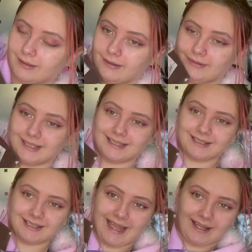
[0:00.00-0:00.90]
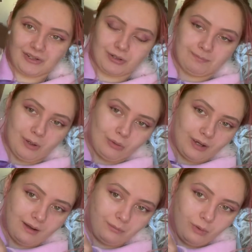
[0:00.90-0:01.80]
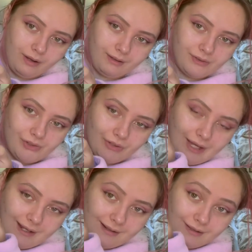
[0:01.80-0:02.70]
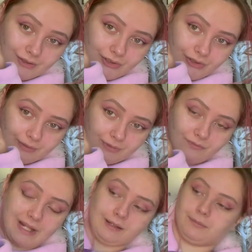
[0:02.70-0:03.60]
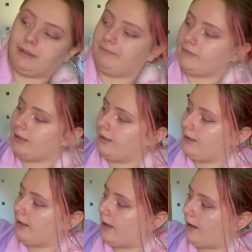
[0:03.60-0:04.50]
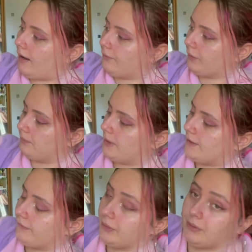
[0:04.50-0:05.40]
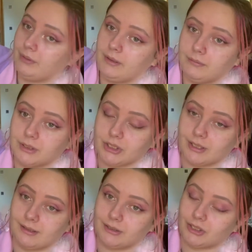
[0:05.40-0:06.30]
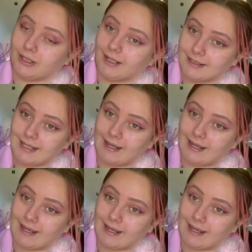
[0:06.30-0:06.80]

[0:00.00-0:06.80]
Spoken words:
this is just extra bulk up work. So that is some development from Mifu, which she is a